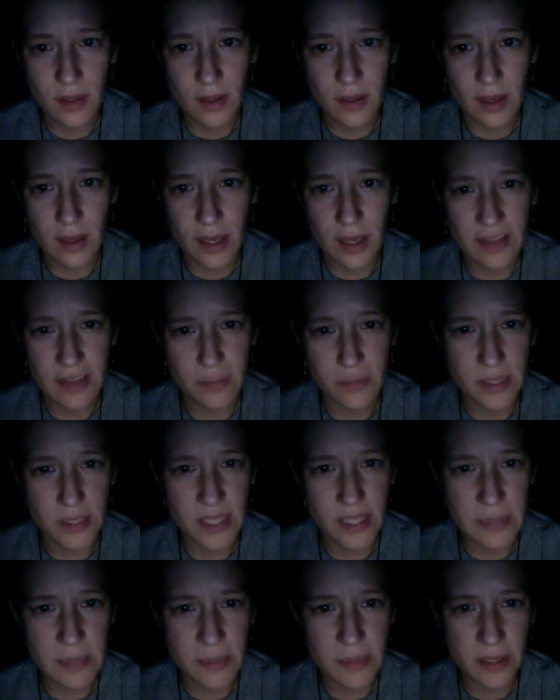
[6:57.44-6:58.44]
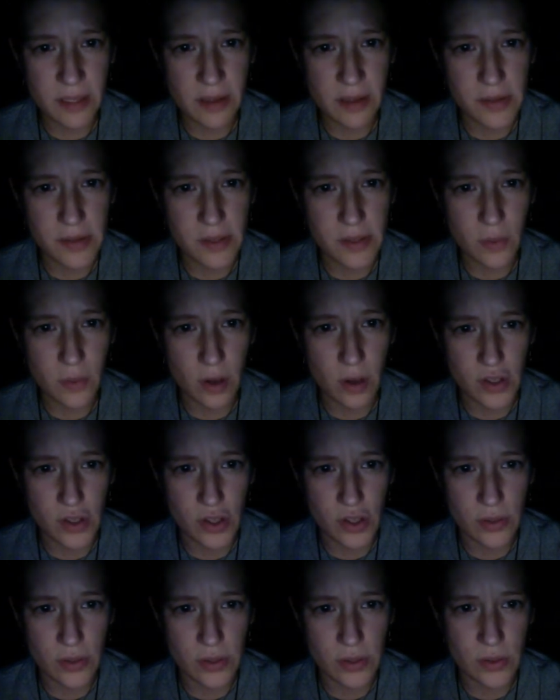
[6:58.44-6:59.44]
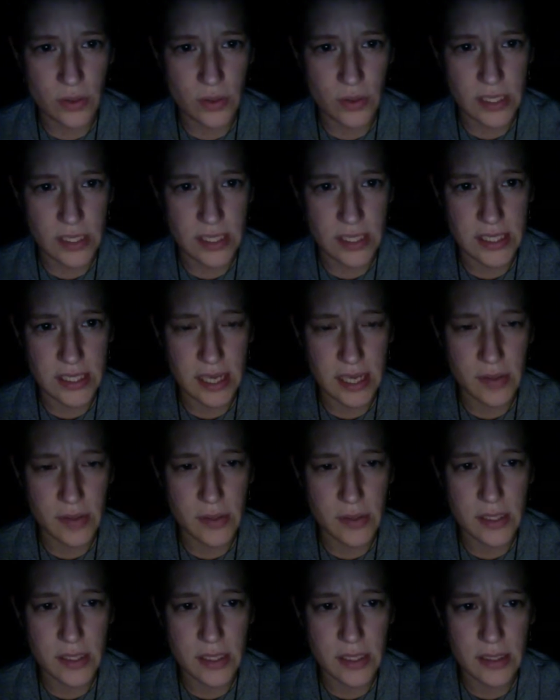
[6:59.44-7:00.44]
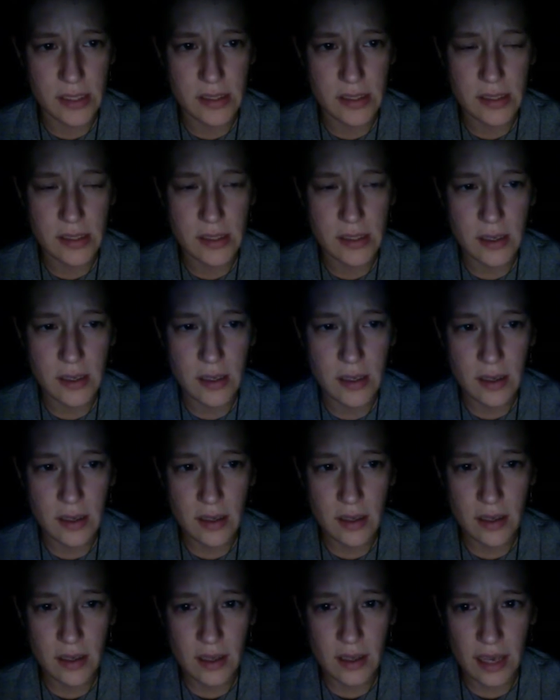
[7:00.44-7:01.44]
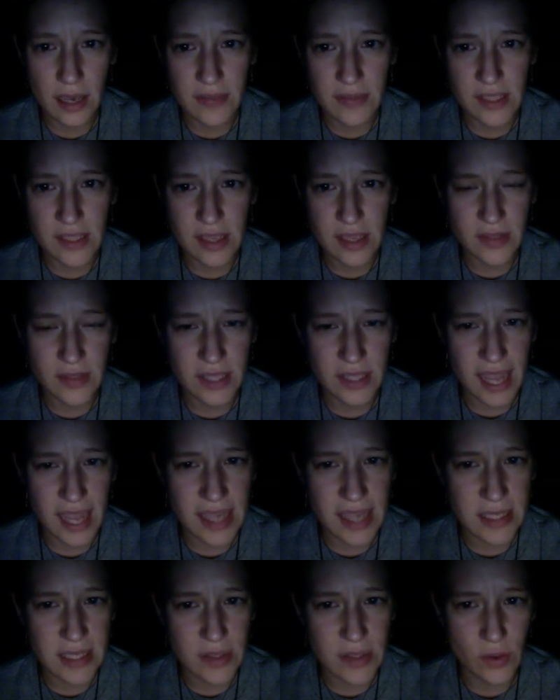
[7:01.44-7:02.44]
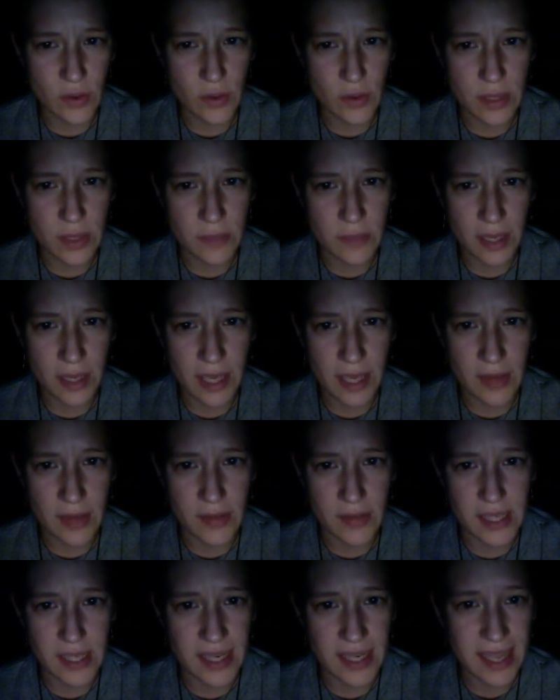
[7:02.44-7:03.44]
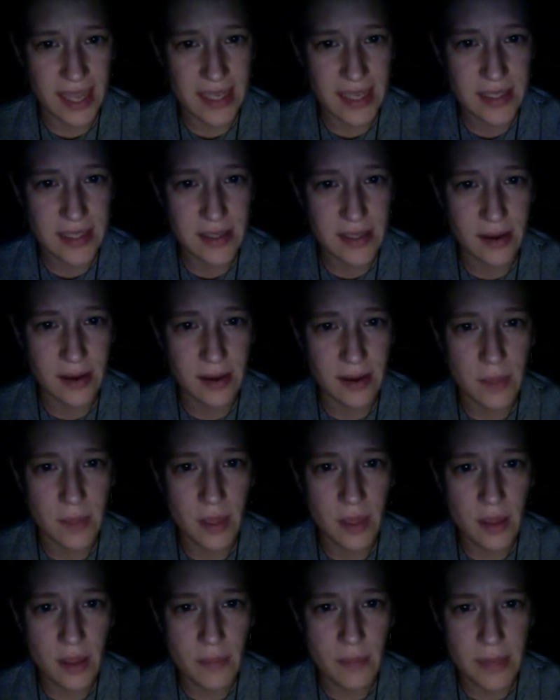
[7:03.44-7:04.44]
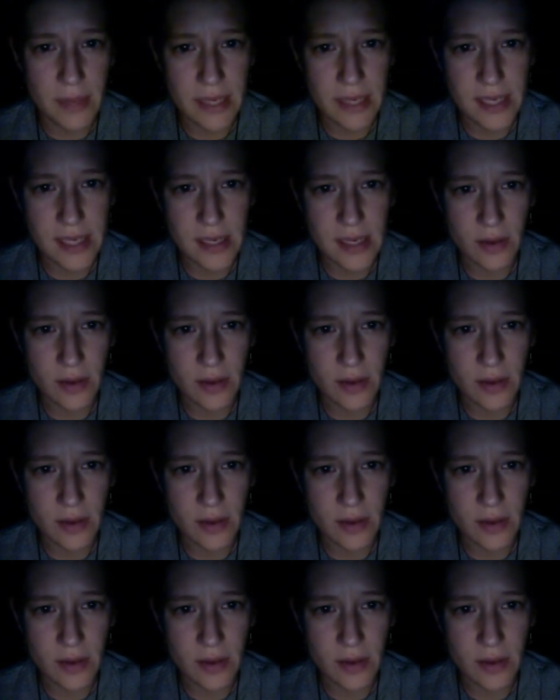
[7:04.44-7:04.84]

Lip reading: I have been keeping closer watch on the doors in this house since. I have discovered that any door in my house at any time may take